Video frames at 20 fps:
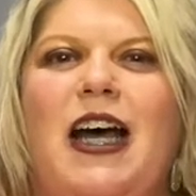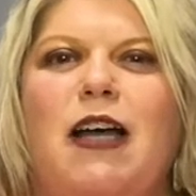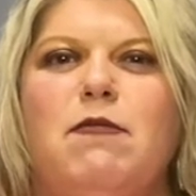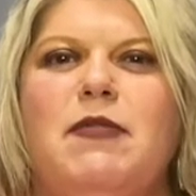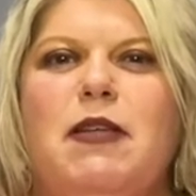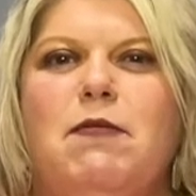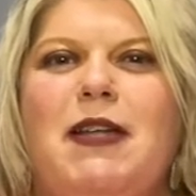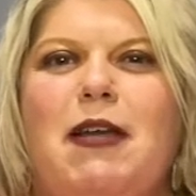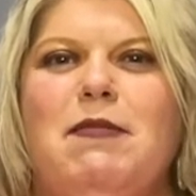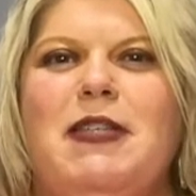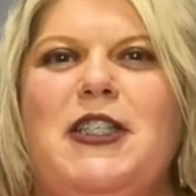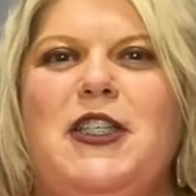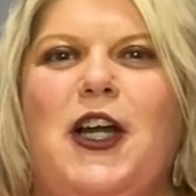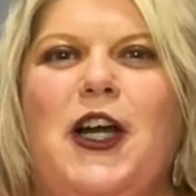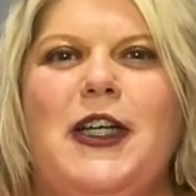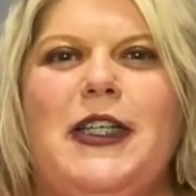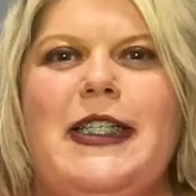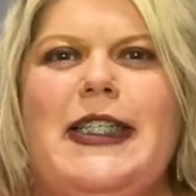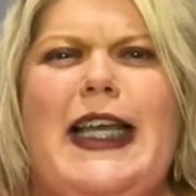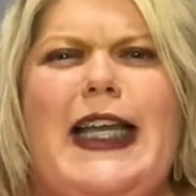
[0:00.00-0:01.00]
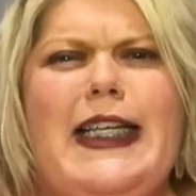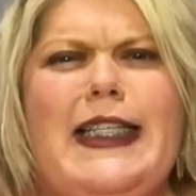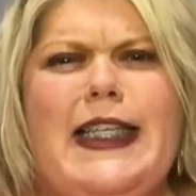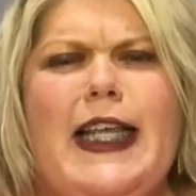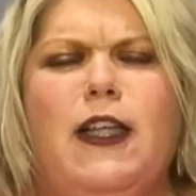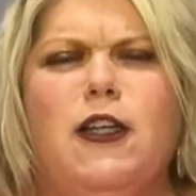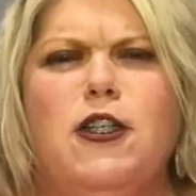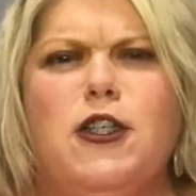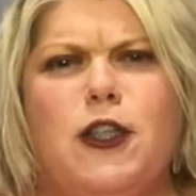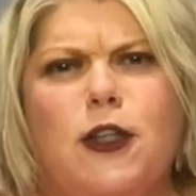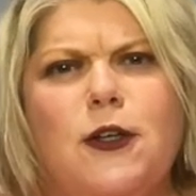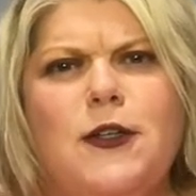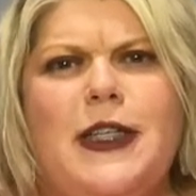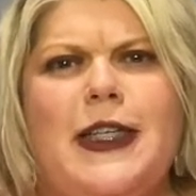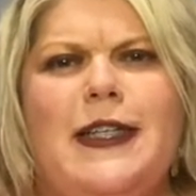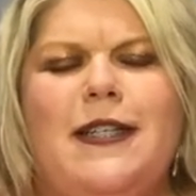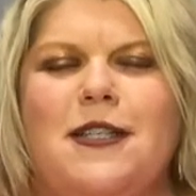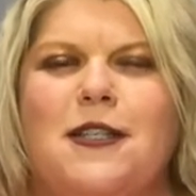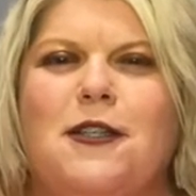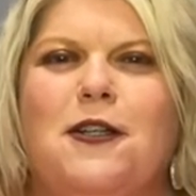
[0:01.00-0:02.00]
Sometimes it's hard to say seller's
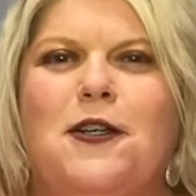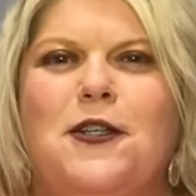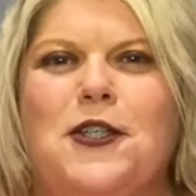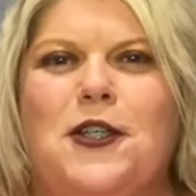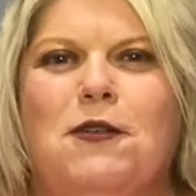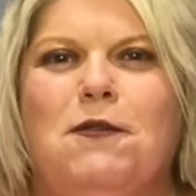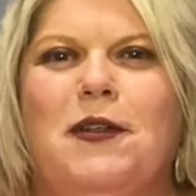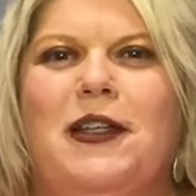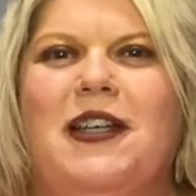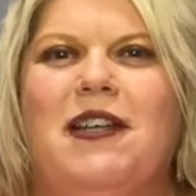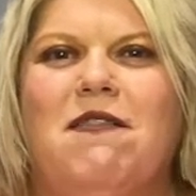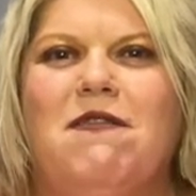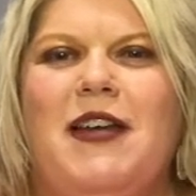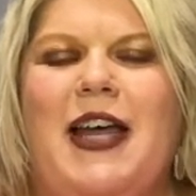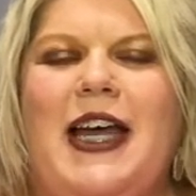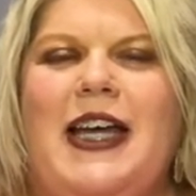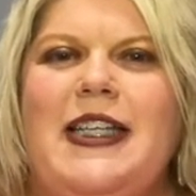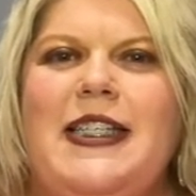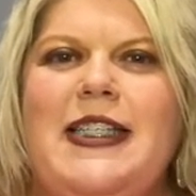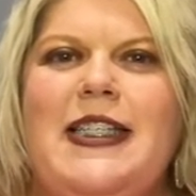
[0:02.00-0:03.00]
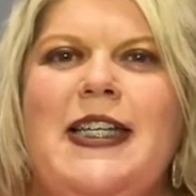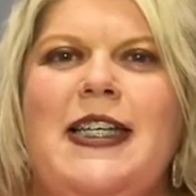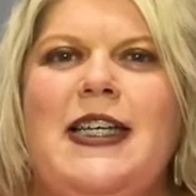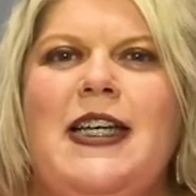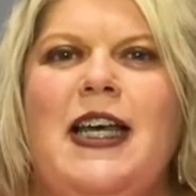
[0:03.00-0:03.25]
closing disclosure really fast.